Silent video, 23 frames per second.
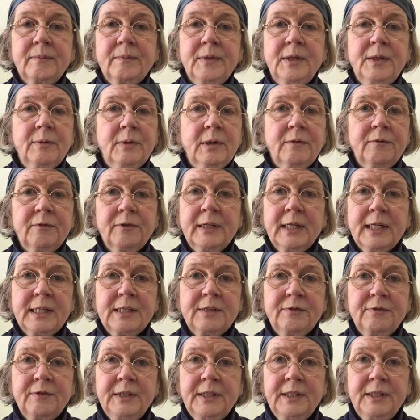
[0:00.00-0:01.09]
"You won't forget to
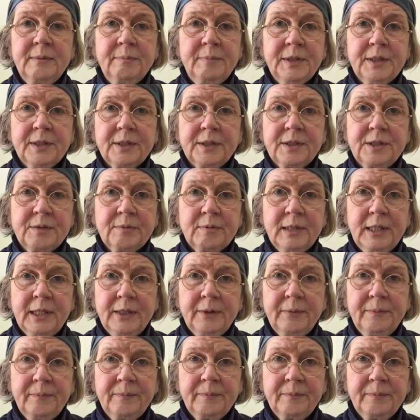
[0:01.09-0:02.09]
feed the birds, will you?